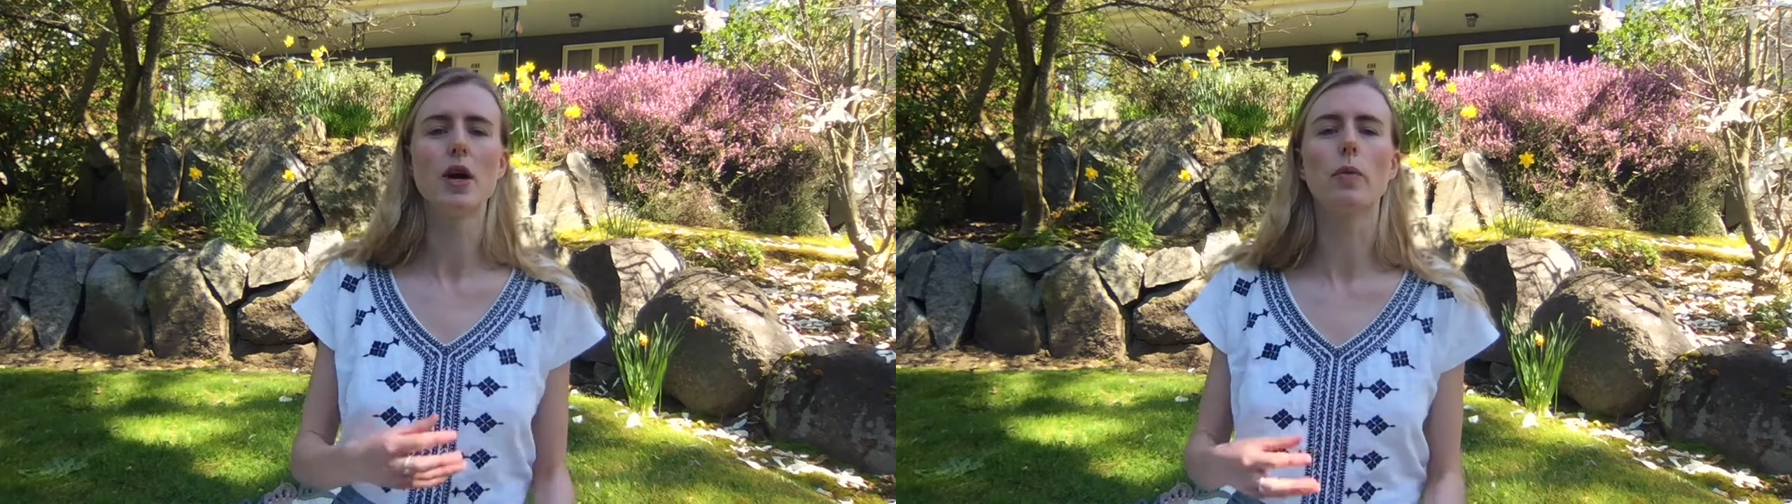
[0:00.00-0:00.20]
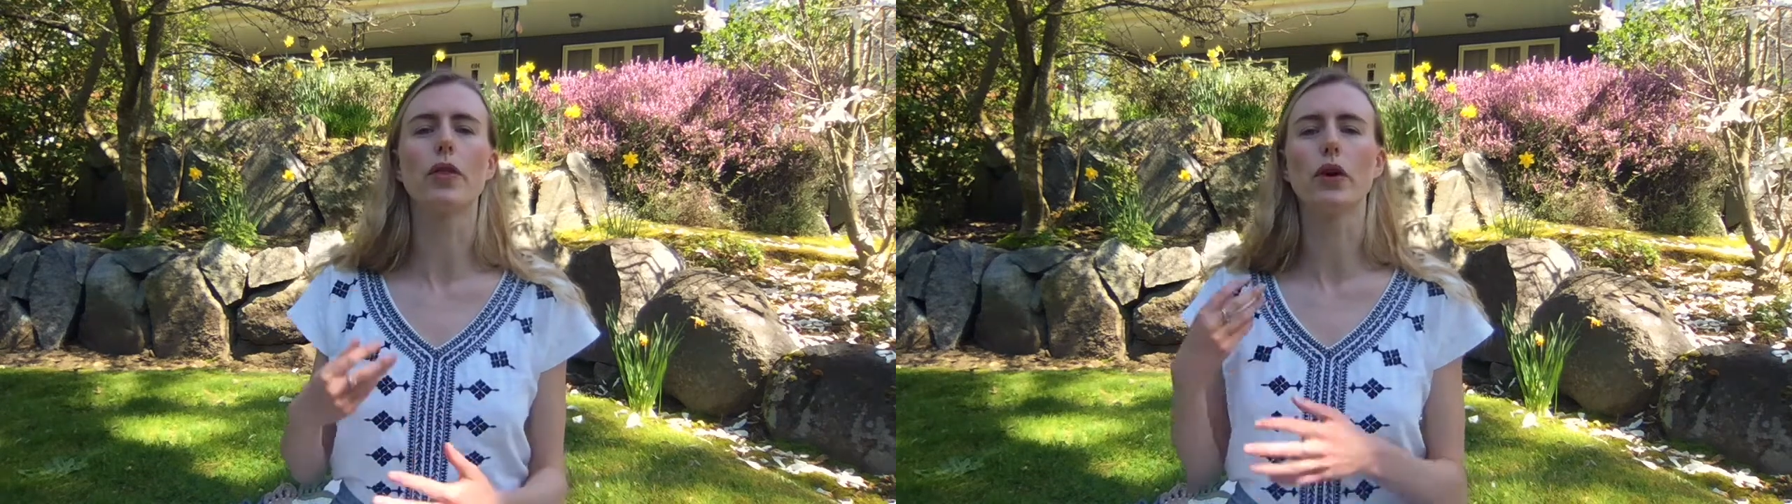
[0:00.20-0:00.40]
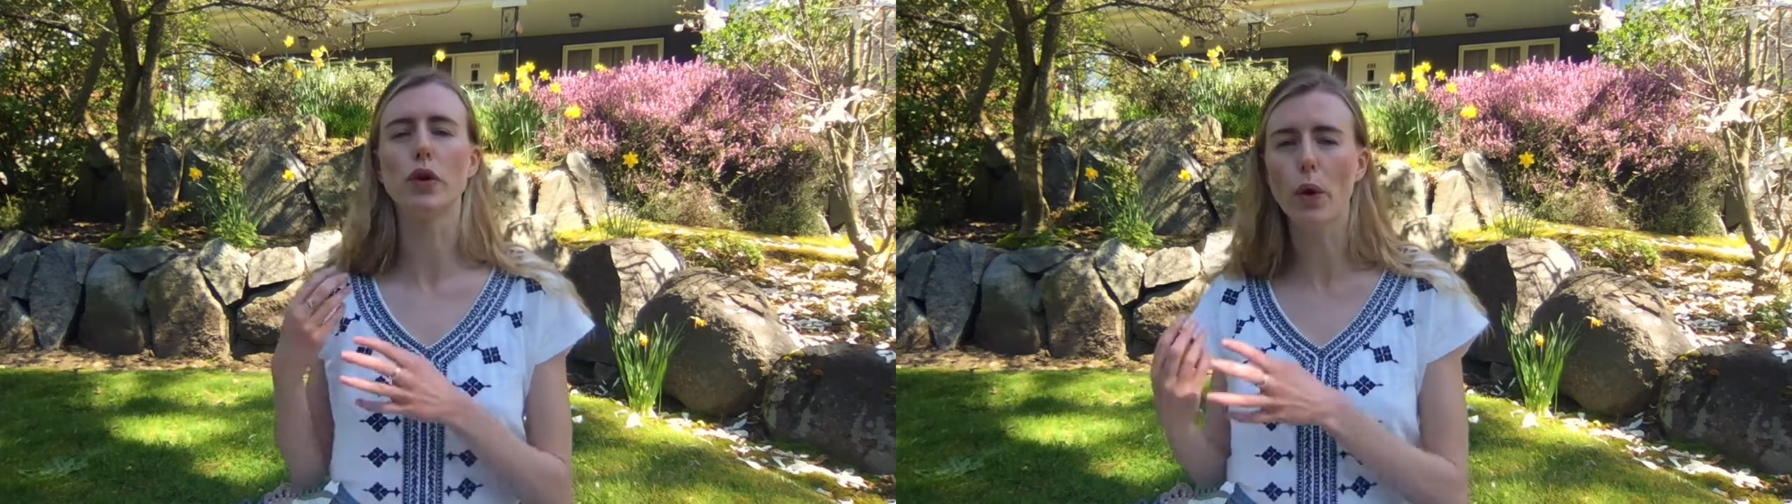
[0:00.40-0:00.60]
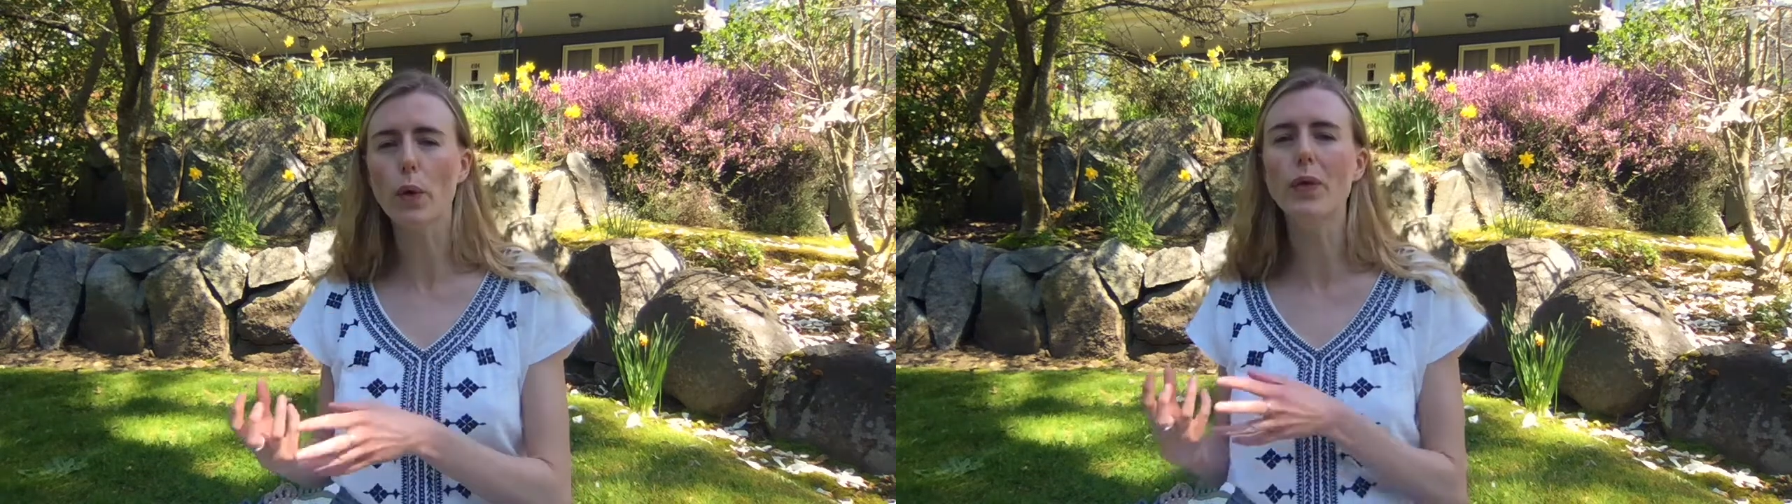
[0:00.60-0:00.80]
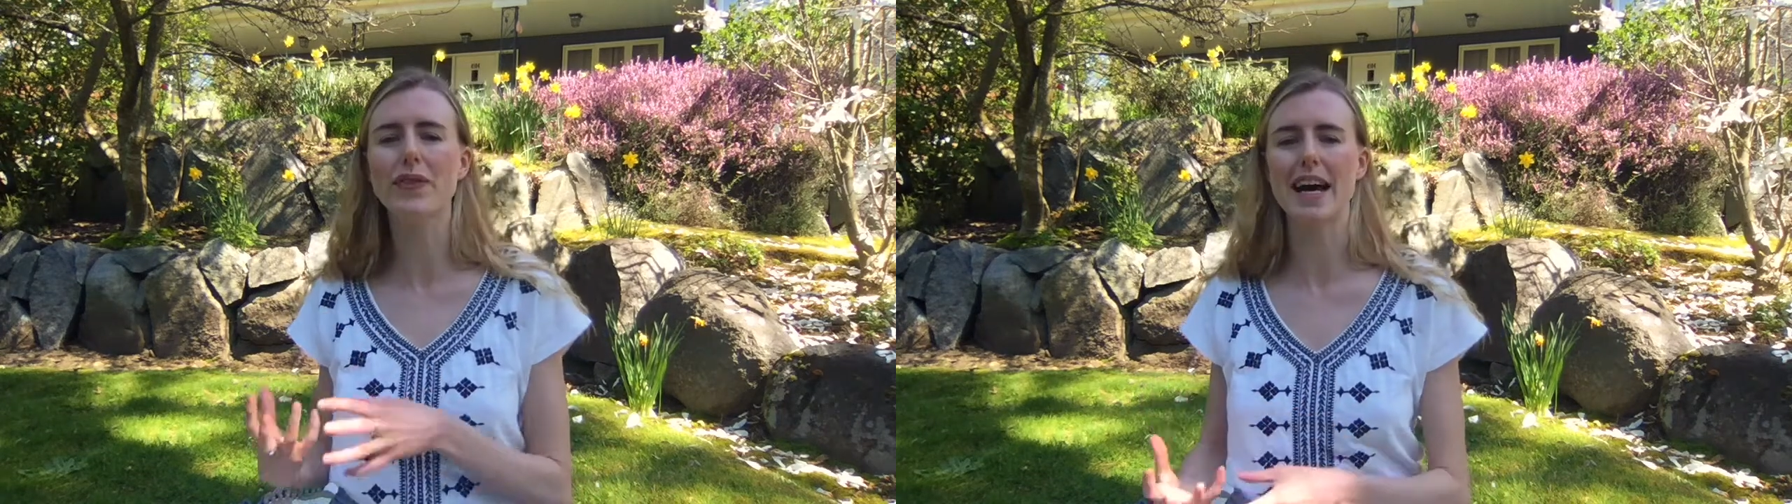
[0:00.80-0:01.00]
with a
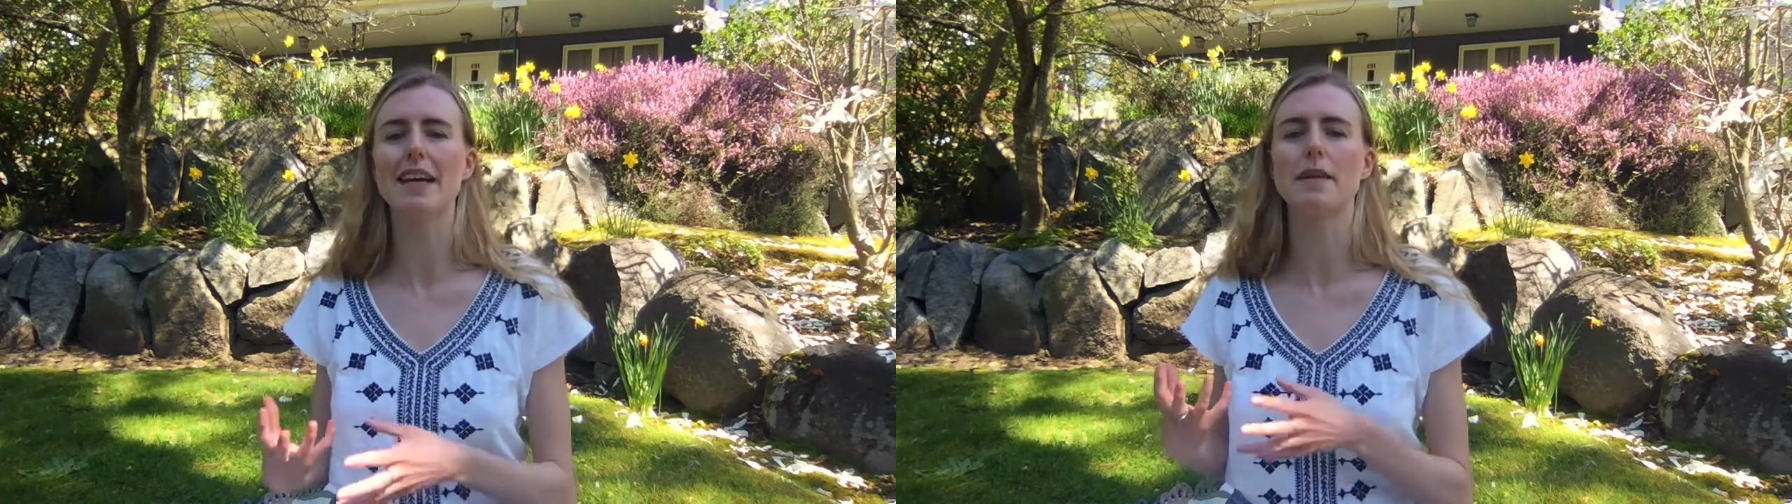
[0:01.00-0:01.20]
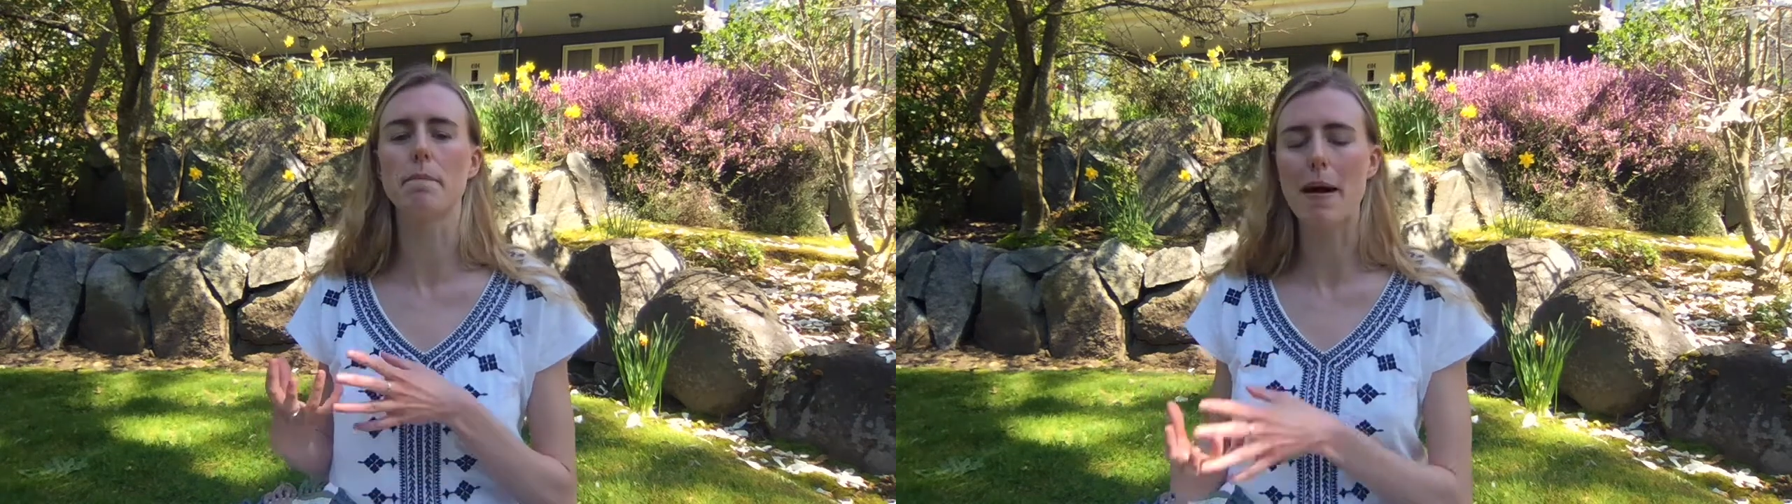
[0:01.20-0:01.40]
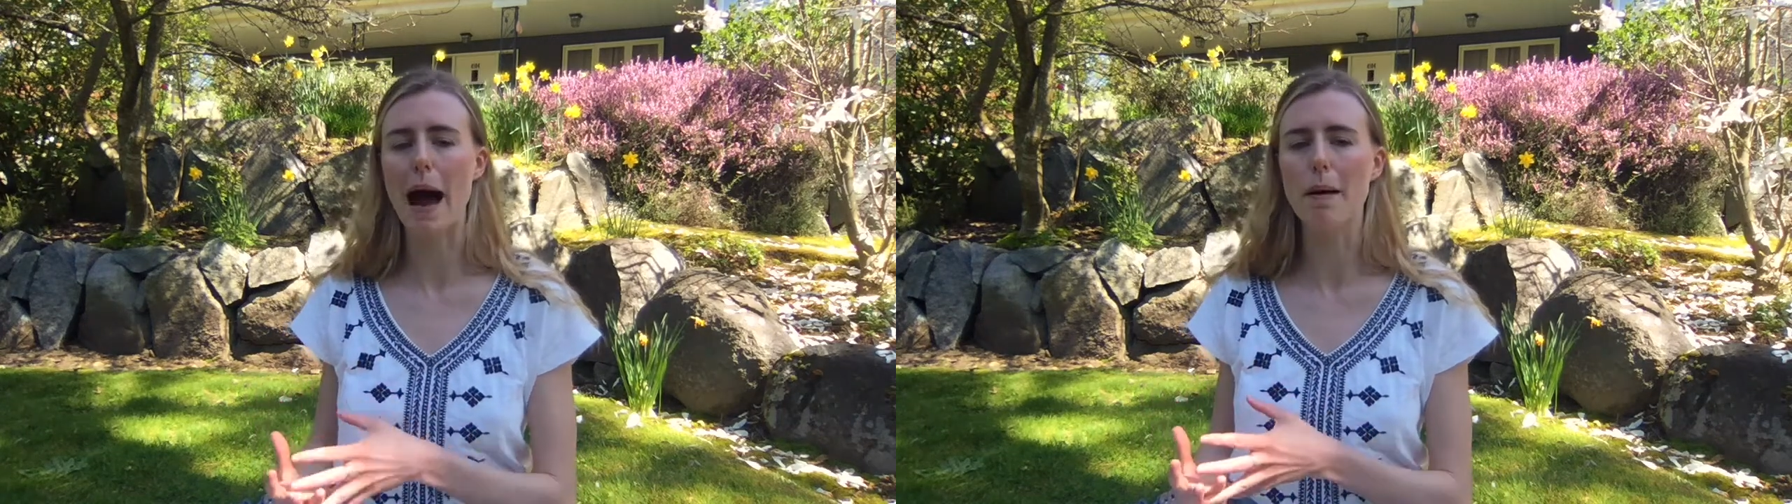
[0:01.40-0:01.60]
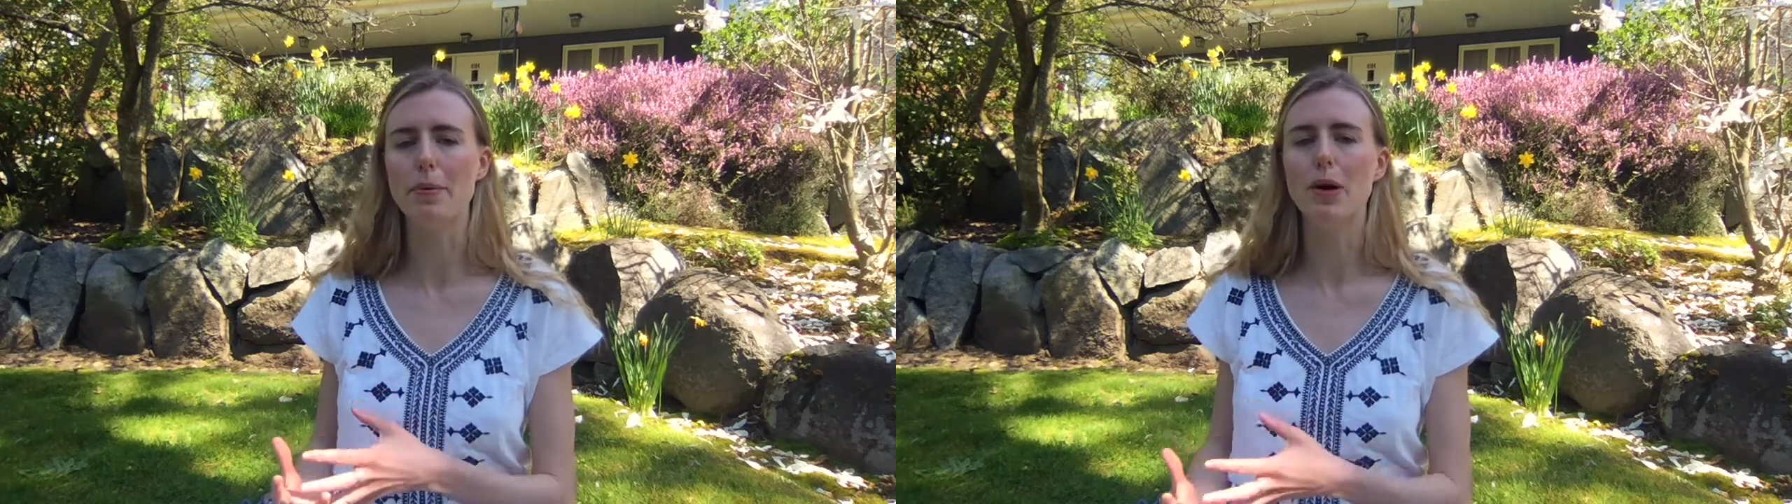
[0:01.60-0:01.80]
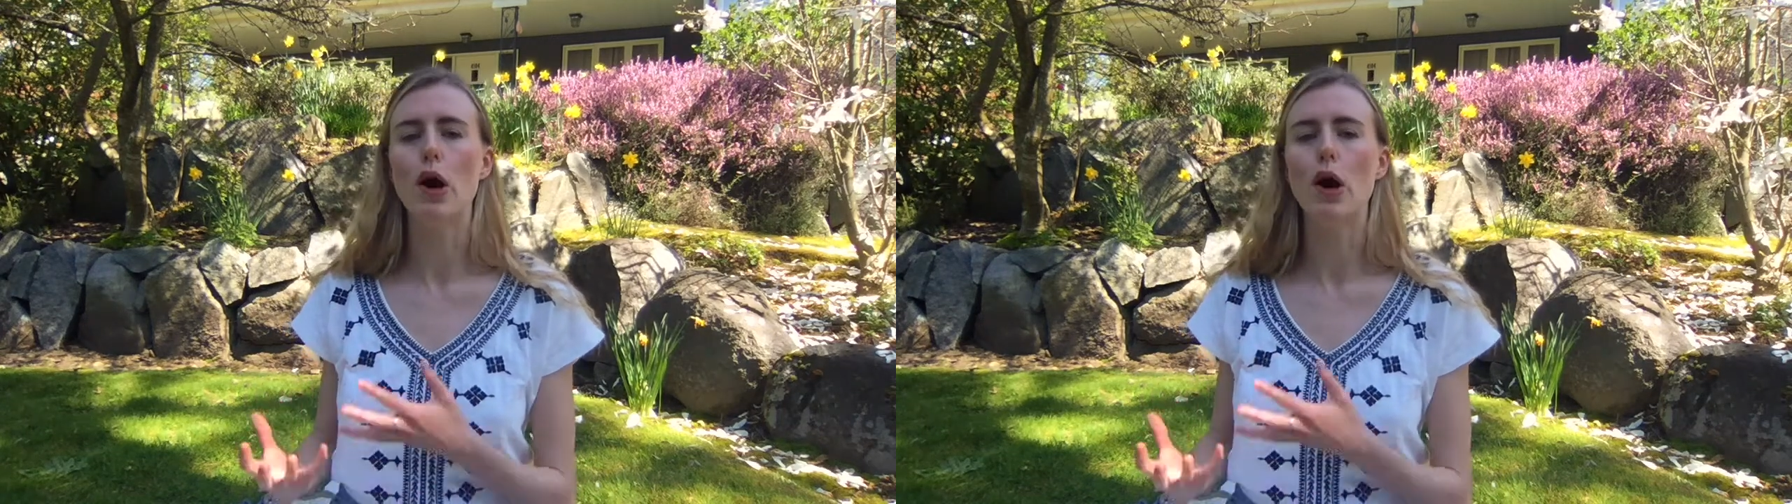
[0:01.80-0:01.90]
gold standard map